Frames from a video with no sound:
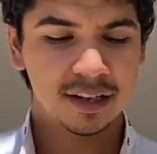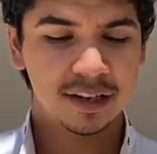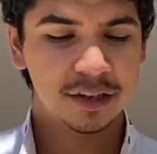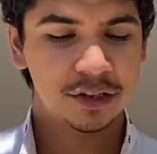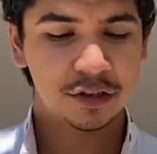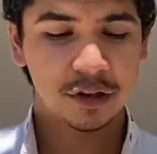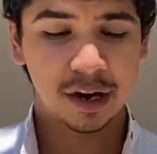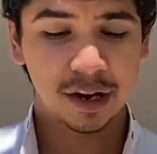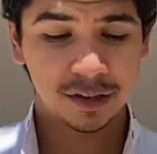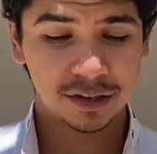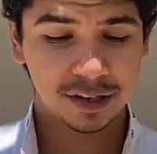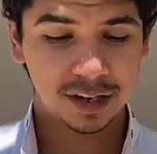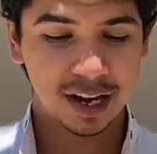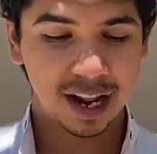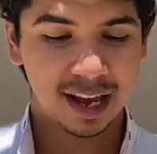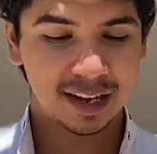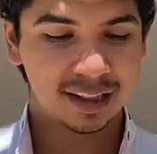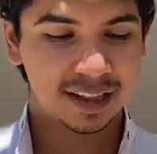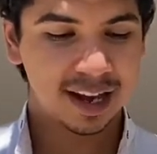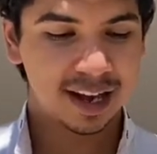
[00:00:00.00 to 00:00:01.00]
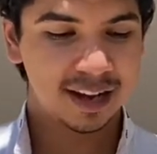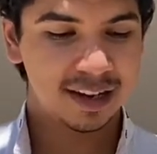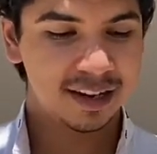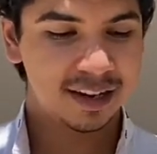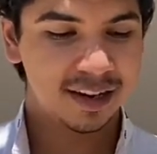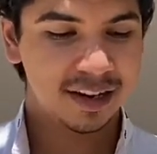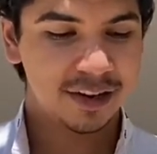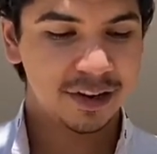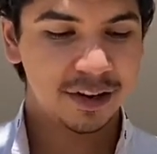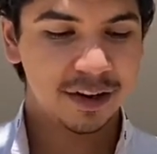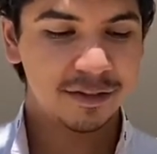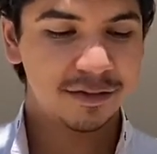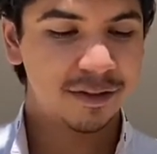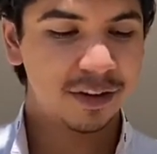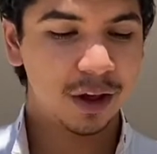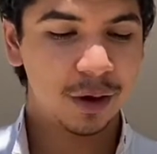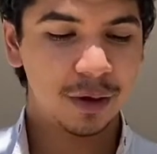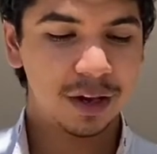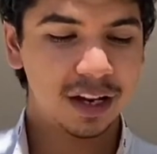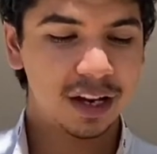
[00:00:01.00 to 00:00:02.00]
Trails are like that. You're
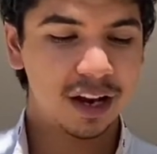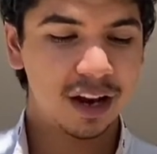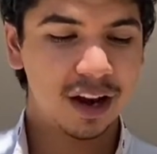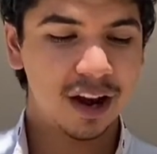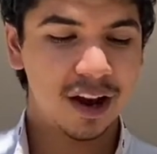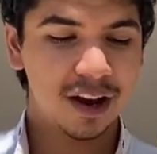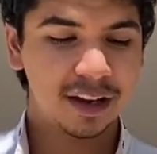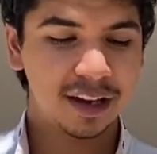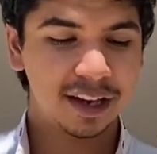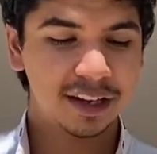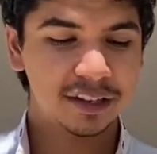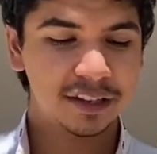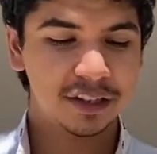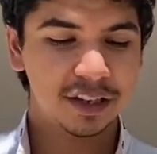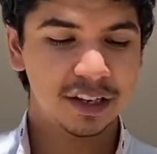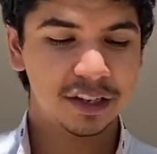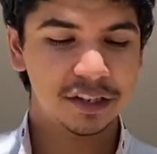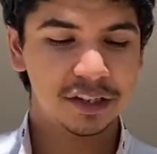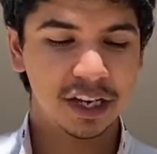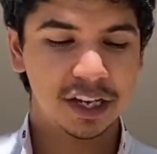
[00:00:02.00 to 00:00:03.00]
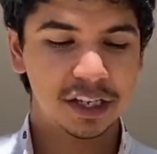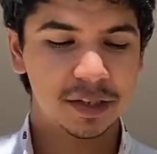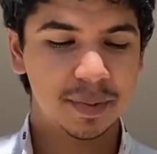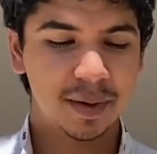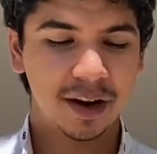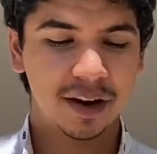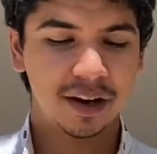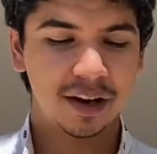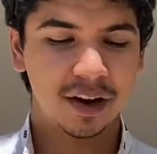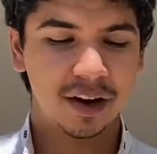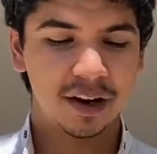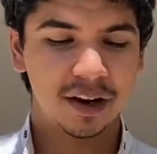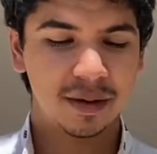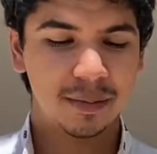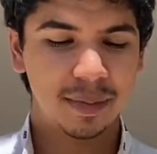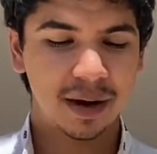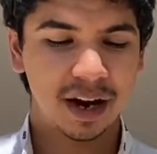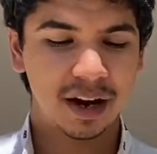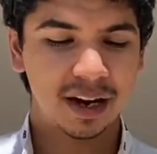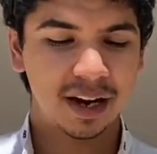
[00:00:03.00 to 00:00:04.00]
floating along in a Shakespearean art in
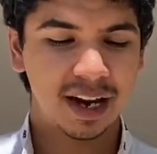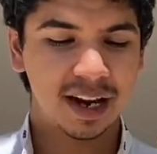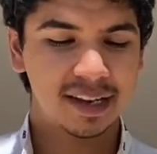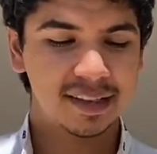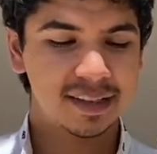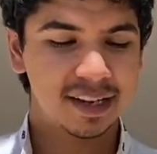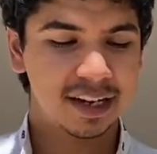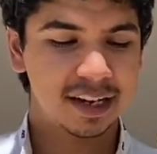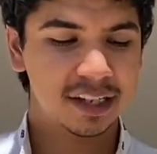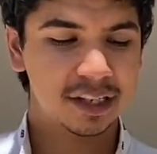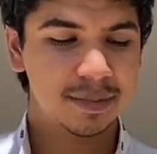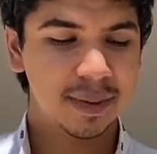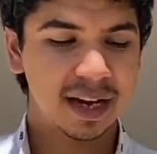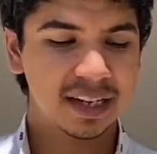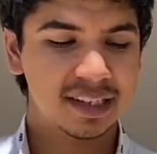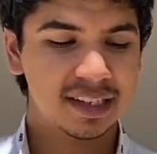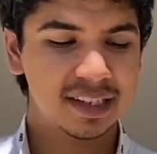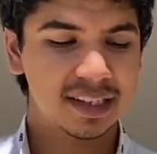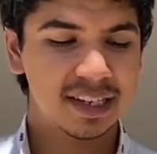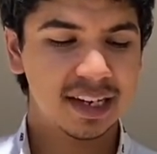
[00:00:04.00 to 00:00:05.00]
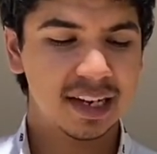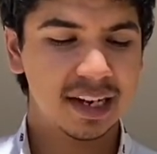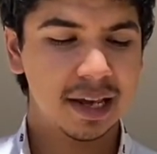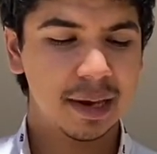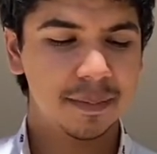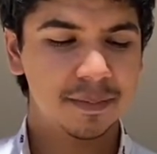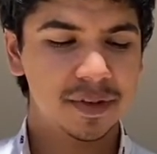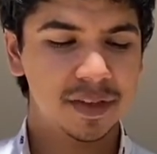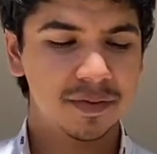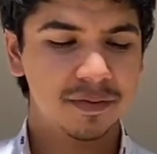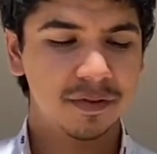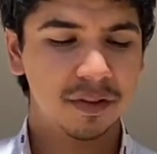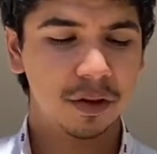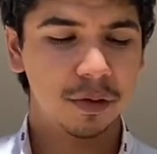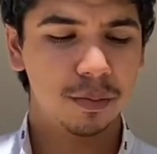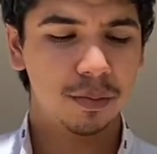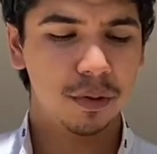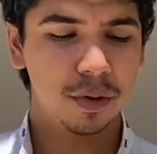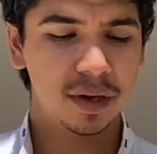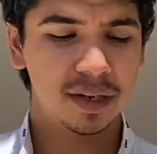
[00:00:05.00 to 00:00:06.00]
paradise and expect to see nymphs and
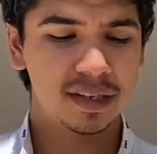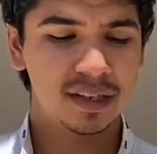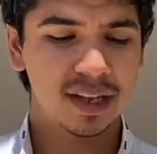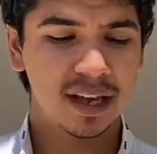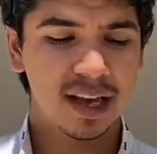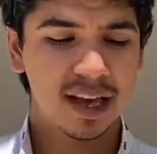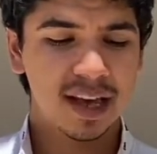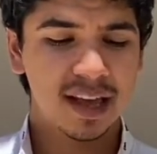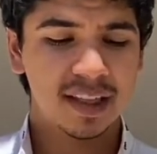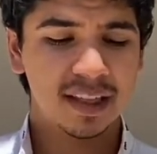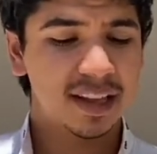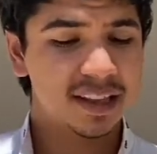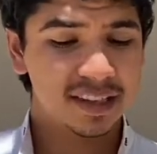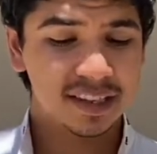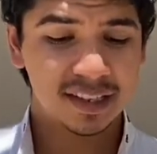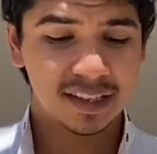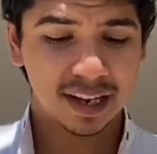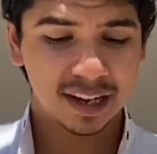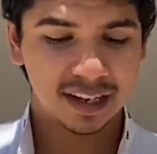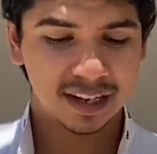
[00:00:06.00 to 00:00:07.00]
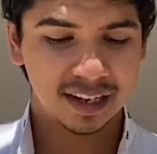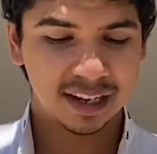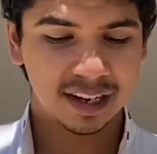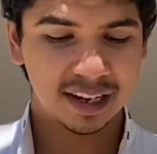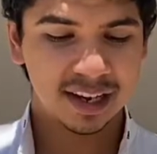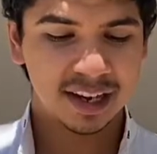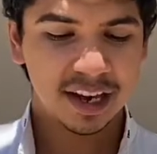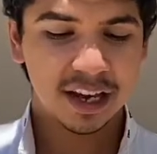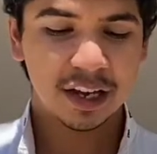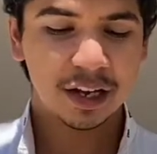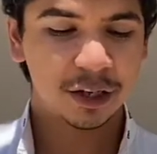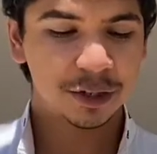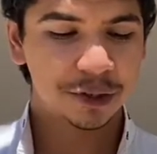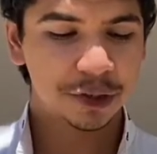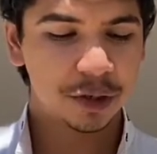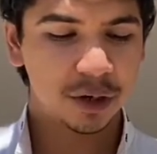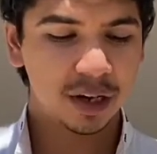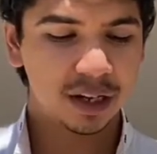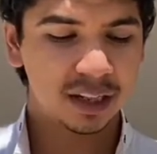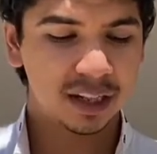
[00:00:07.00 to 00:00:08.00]
flute boys. Then suddenly, you're
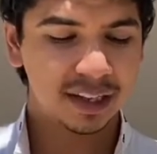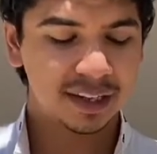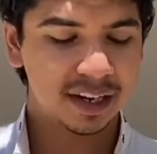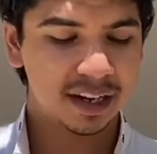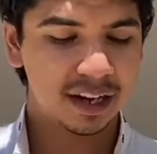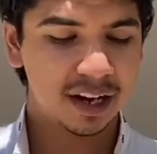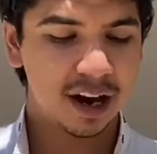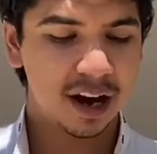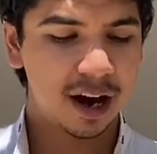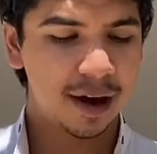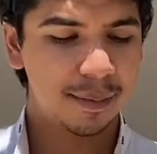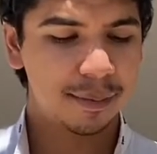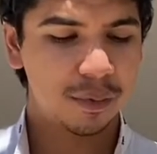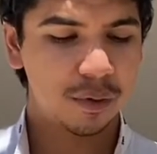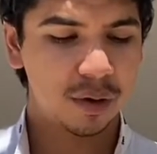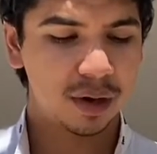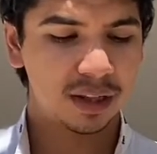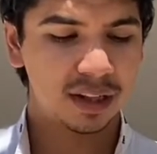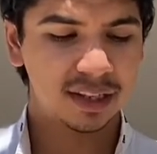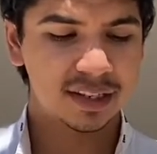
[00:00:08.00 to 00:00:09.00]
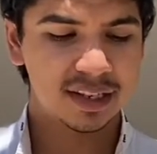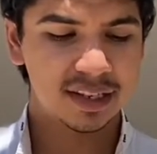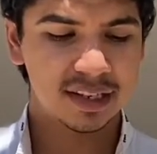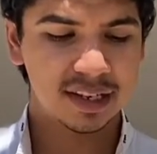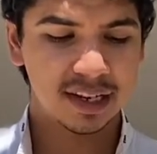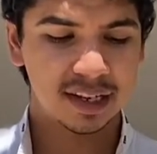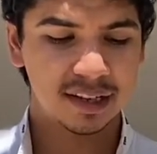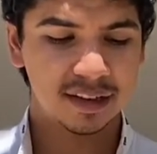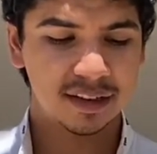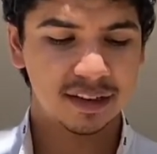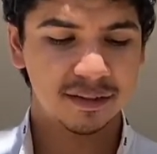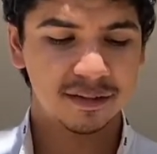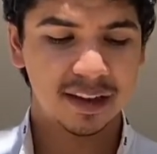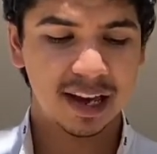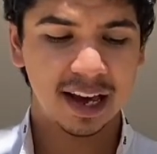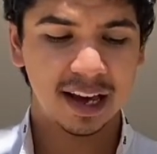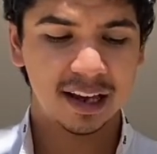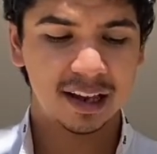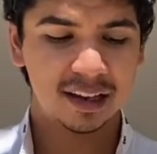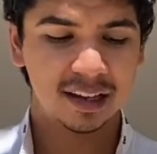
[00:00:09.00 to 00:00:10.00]
struggling in a hot boiling sun of
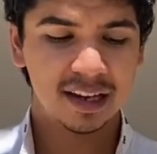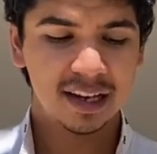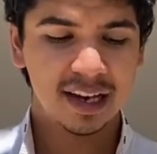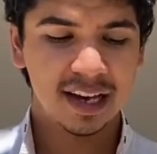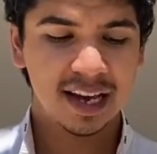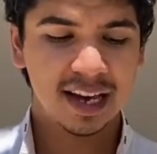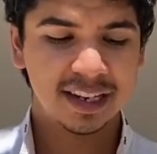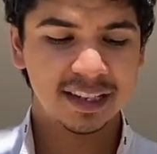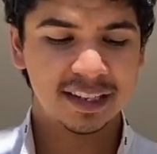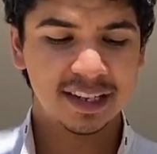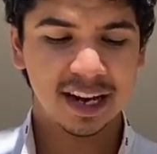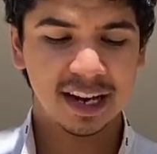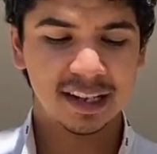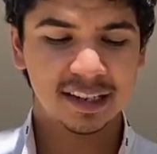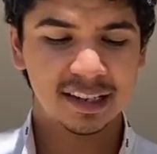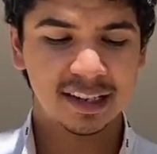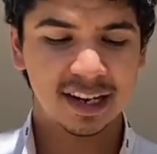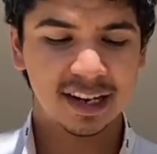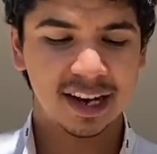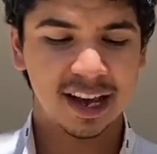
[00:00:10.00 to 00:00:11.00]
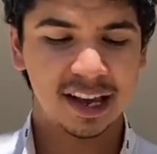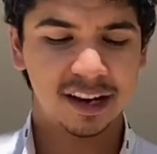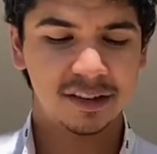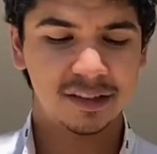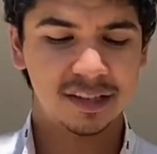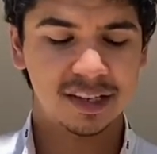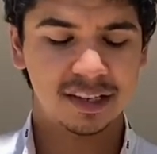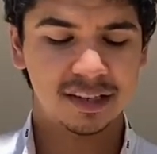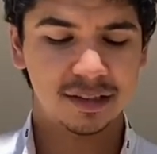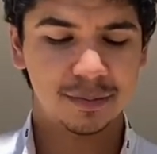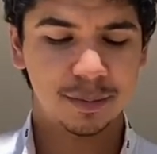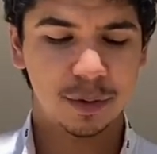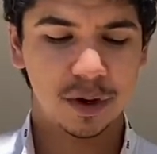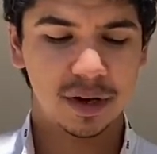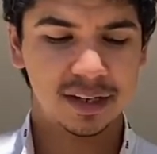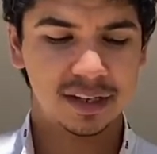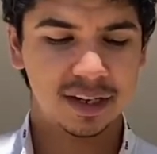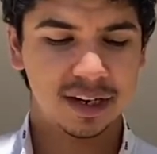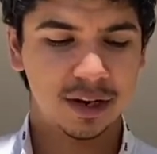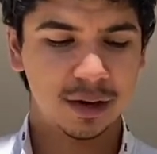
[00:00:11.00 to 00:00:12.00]
hell in dust and nettles and
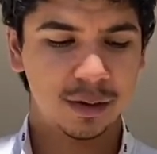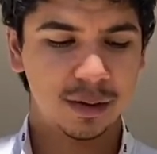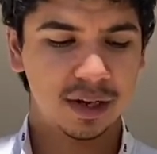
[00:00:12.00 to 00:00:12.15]
poison oak.